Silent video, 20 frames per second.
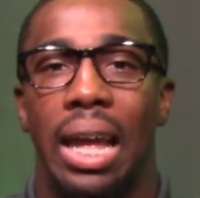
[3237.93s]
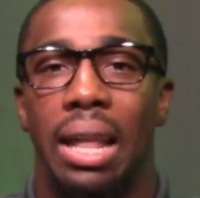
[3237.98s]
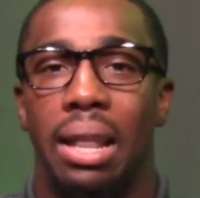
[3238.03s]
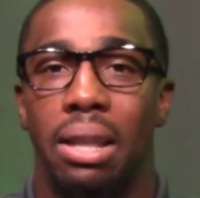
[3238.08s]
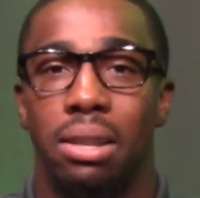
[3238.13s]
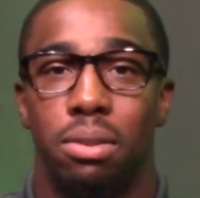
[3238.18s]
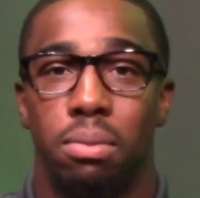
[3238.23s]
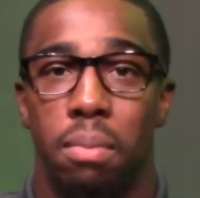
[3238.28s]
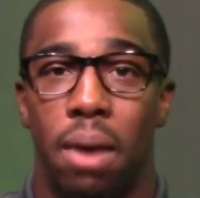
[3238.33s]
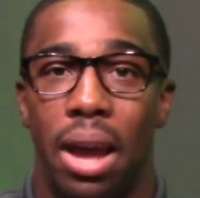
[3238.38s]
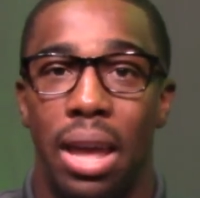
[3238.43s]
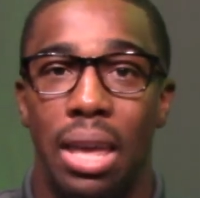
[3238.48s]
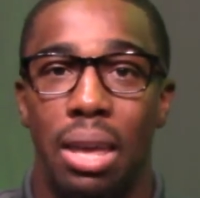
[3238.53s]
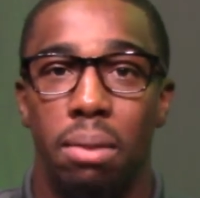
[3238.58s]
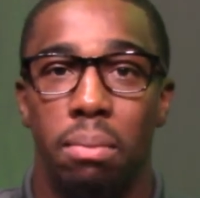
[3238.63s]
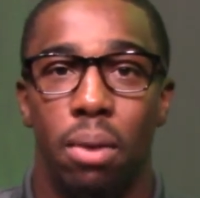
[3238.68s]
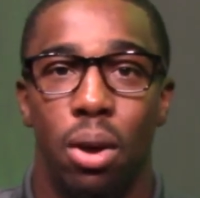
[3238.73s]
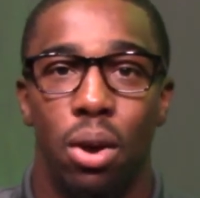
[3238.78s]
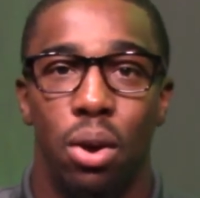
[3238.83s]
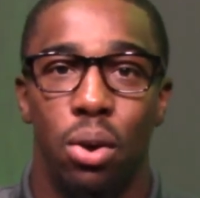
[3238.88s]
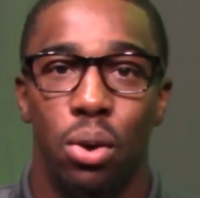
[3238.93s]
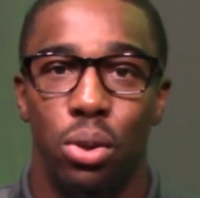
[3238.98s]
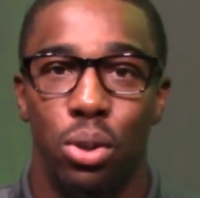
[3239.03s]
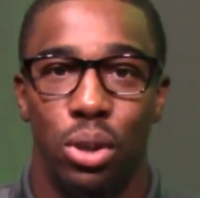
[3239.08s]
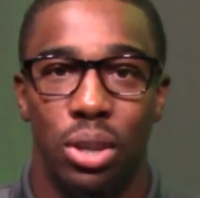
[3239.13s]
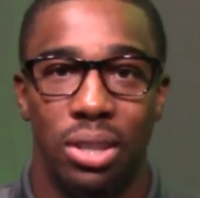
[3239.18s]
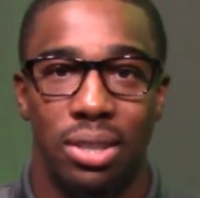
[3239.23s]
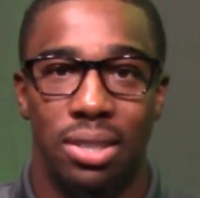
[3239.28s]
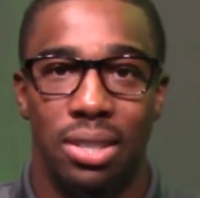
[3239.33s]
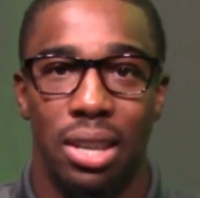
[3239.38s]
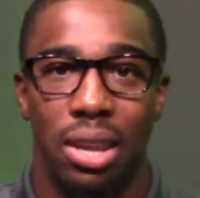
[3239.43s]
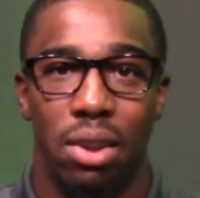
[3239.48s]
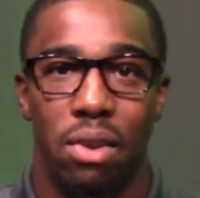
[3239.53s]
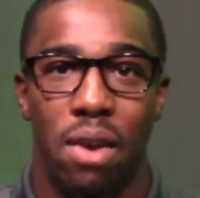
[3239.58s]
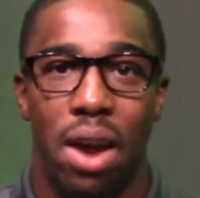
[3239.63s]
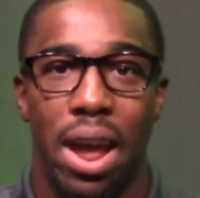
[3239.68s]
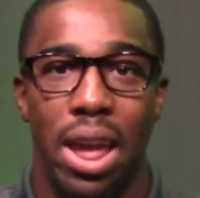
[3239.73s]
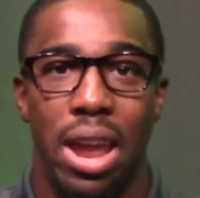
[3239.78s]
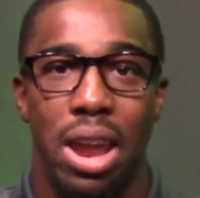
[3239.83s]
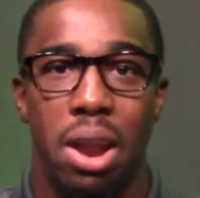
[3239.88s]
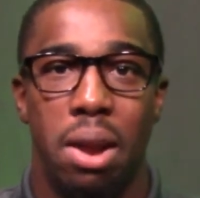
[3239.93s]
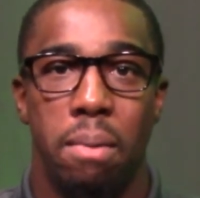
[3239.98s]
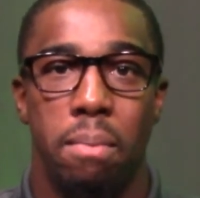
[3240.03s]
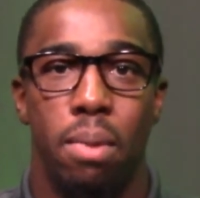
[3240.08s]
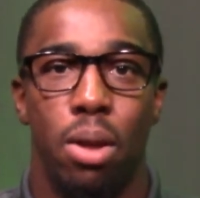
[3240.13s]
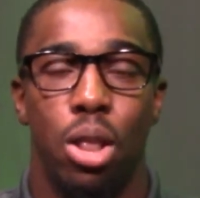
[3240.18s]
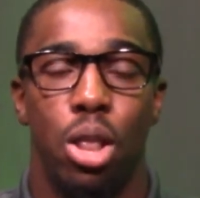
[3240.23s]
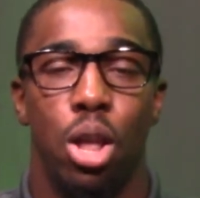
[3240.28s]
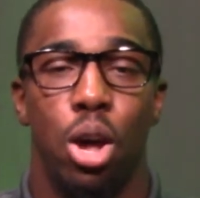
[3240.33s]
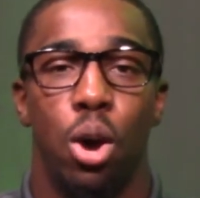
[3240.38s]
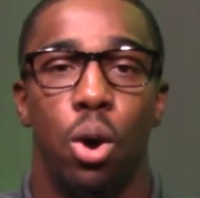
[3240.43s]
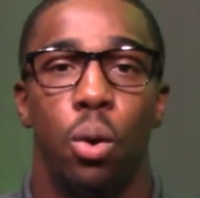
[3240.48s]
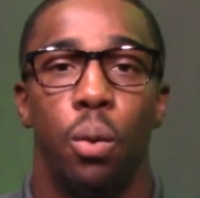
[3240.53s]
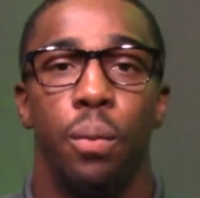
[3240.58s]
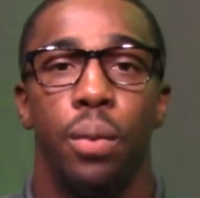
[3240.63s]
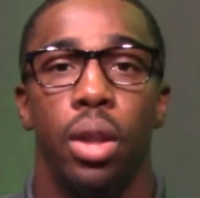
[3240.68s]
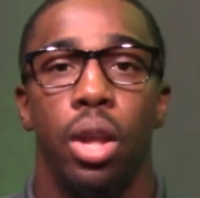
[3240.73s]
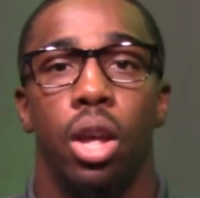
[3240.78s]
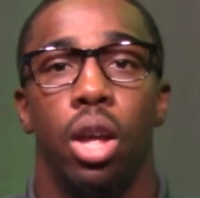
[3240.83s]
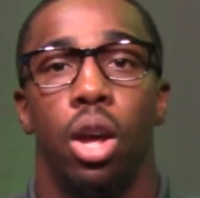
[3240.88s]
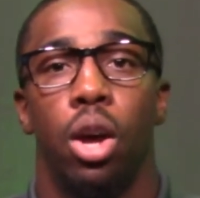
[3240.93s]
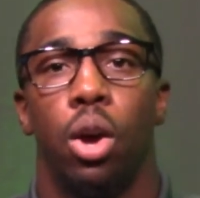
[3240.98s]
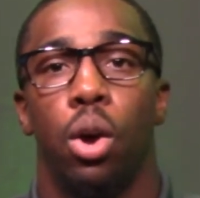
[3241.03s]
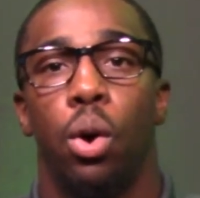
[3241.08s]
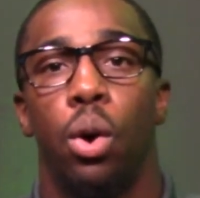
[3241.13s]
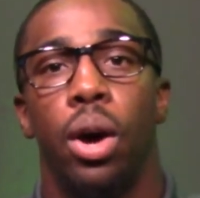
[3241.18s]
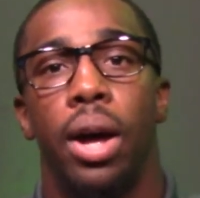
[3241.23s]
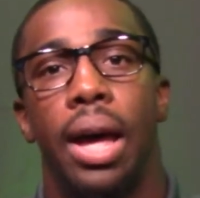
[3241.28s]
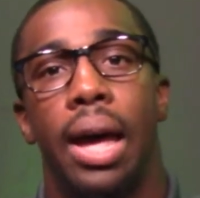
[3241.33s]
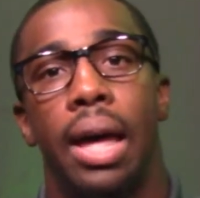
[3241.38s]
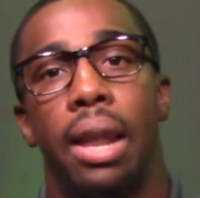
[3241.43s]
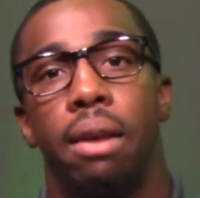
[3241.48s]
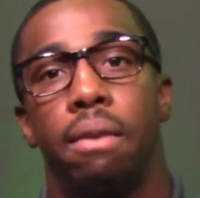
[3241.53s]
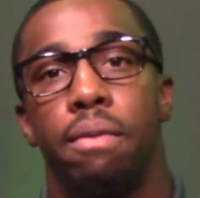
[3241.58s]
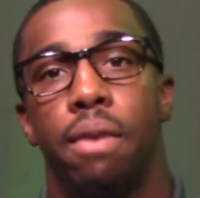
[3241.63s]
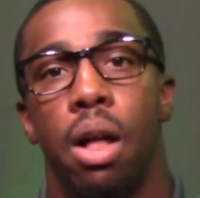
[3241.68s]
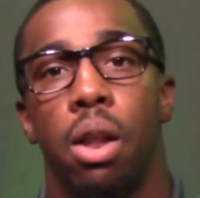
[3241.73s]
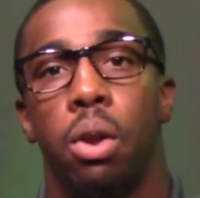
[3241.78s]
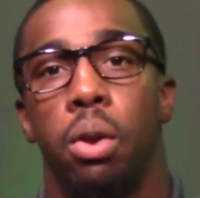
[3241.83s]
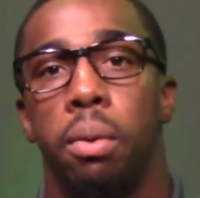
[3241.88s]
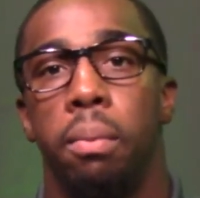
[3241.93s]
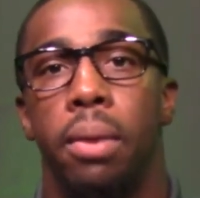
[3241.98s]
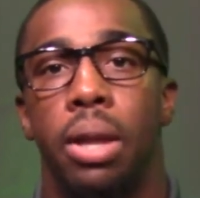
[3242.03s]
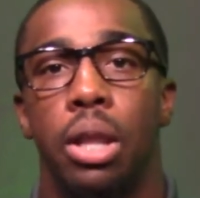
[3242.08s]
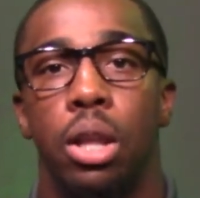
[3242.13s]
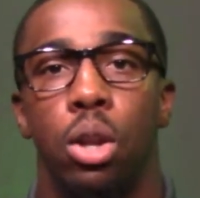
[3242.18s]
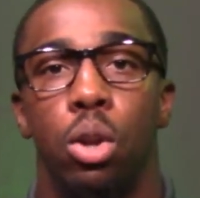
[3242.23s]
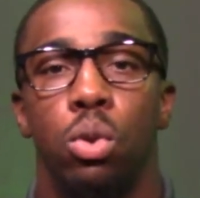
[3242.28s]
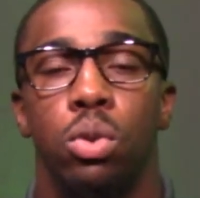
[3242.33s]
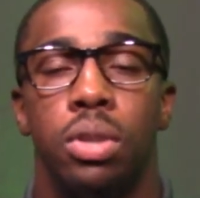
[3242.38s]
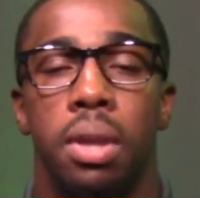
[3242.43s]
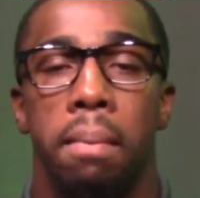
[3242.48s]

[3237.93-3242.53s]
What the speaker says: This is my email. You can see it right here below. Go ahead and follow the Millennials